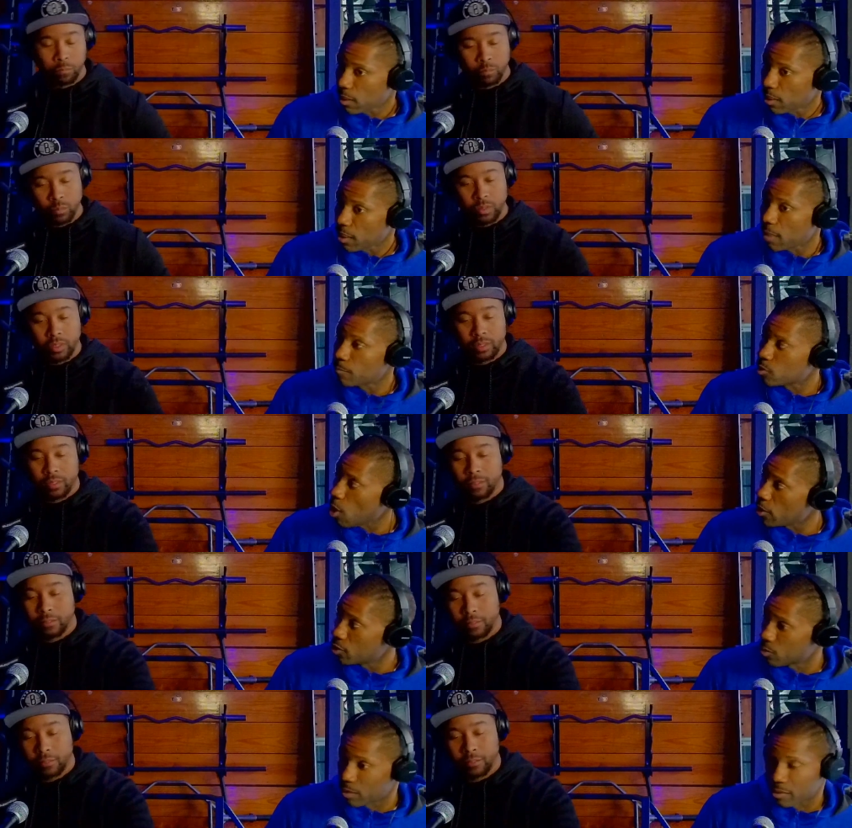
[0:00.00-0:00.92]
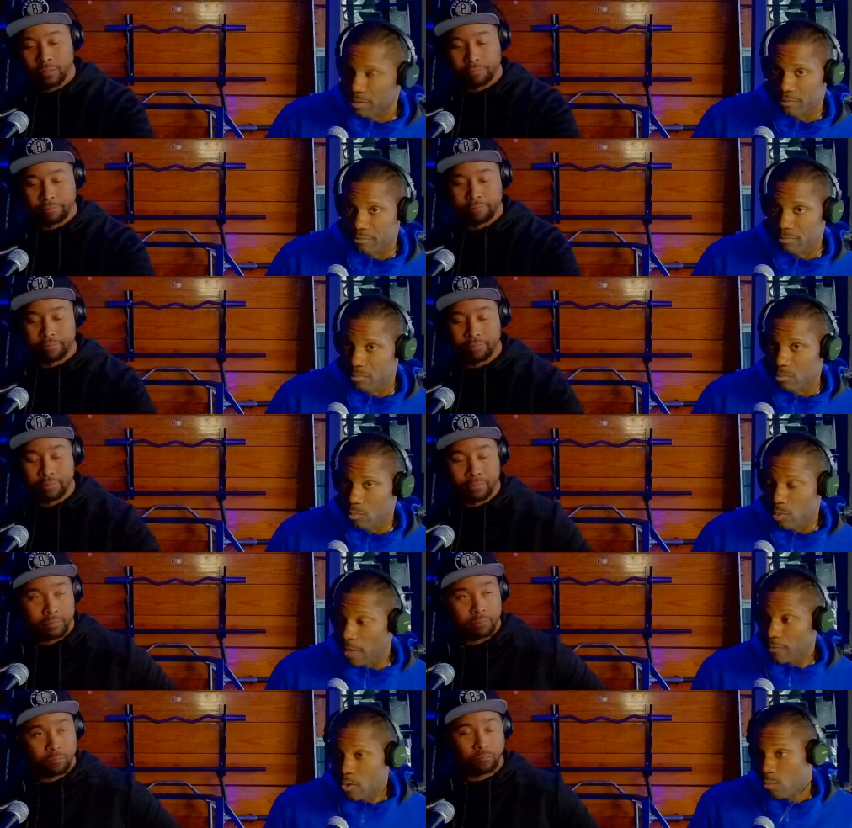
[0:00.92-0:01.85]
Speaker 1: Come talk to us.
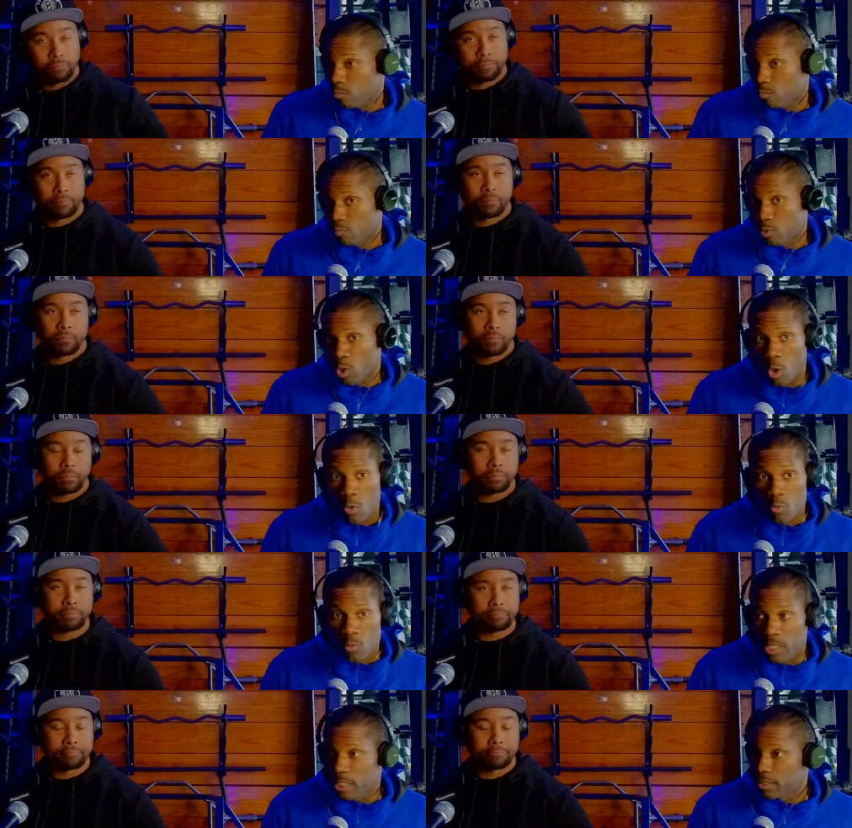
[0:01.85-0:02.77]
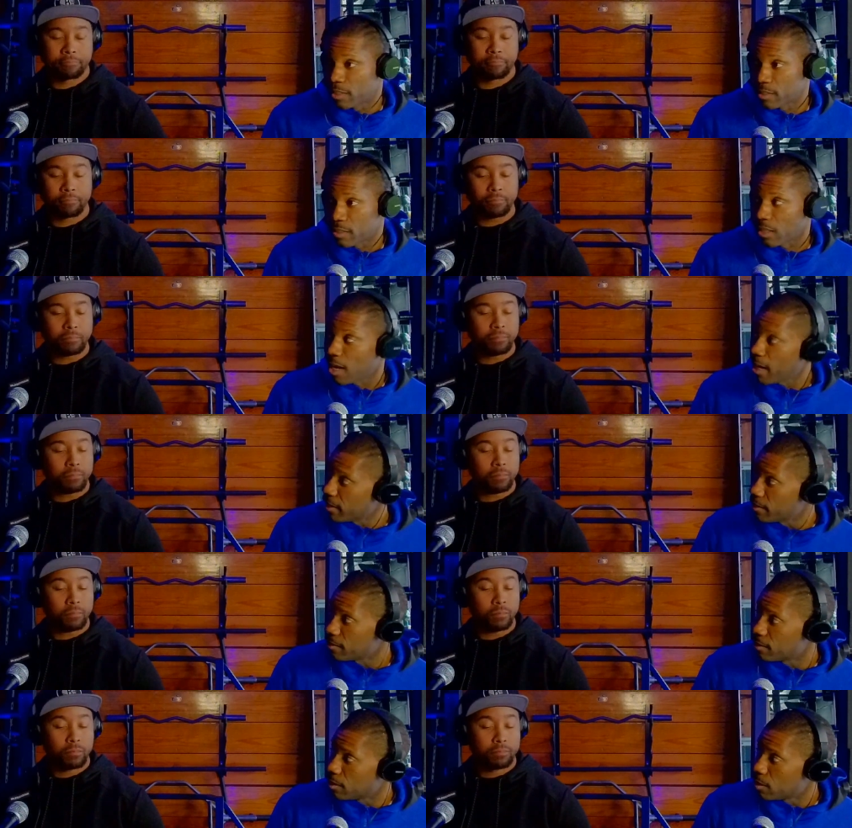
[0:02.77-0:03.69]
We have no, no reason to lie.
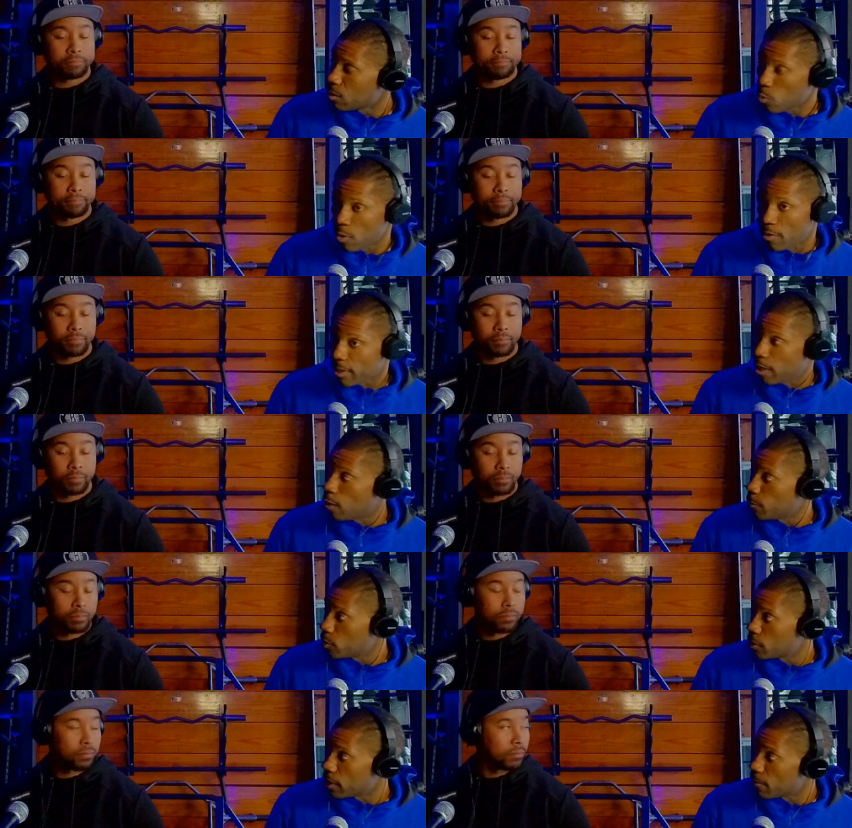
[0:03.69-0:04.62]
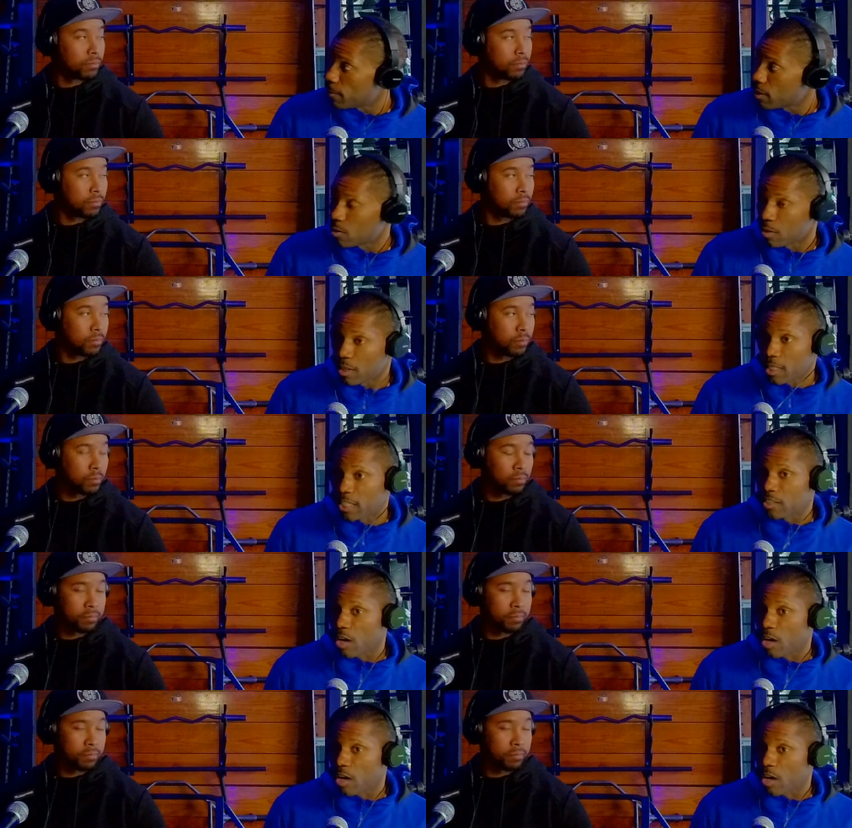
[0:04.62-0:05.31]
We're here to help your son get better. He's